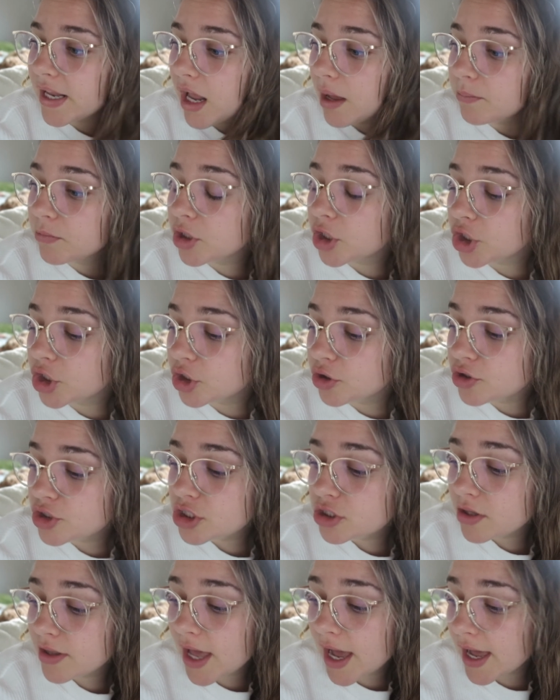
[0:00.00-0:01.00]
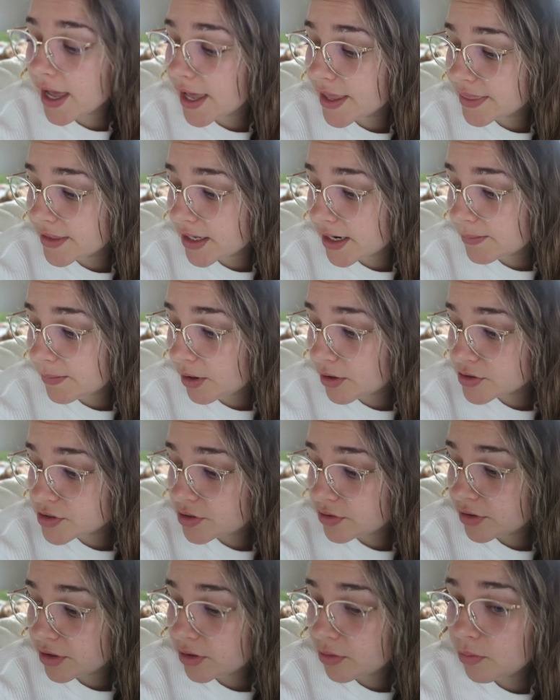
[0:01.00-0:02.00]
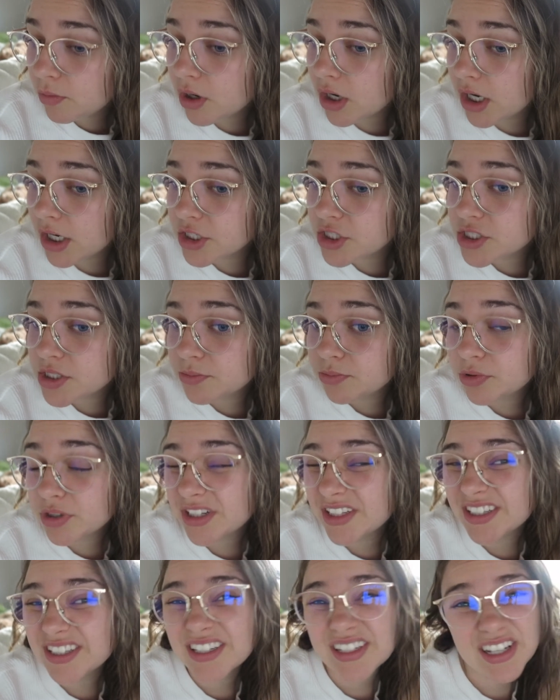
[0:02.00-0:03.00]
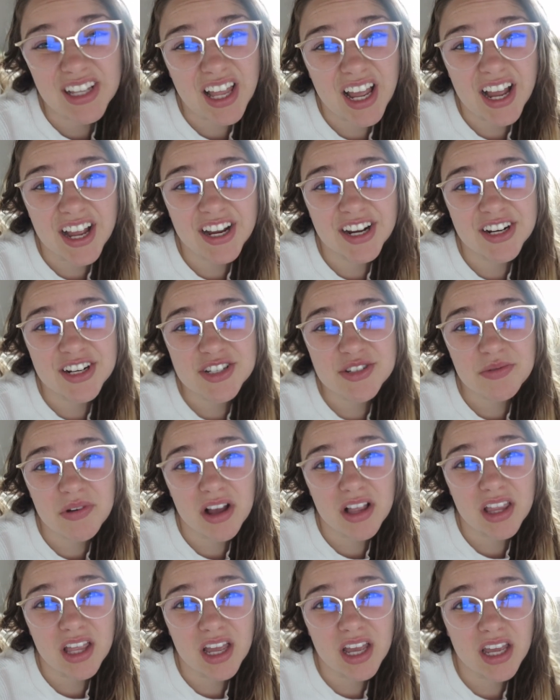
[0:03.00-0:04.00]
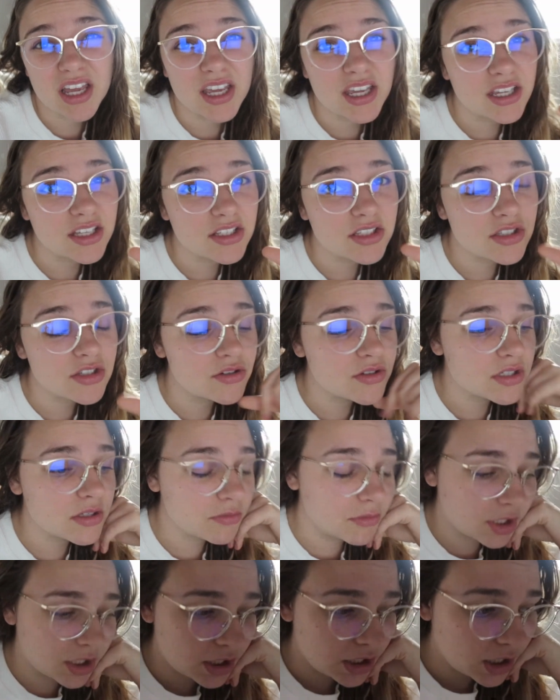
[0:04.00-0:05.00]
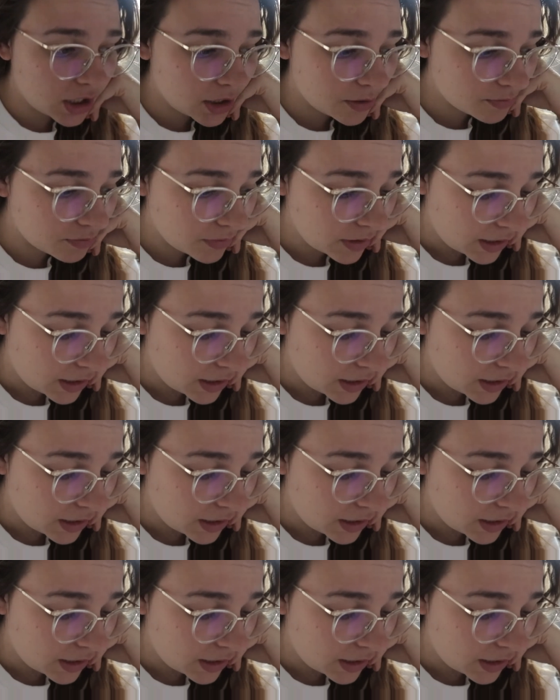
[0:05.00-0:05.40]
I'm gonna go do that, and then I'm also gonna watch some Pretty Little Liars while I do some cleaning.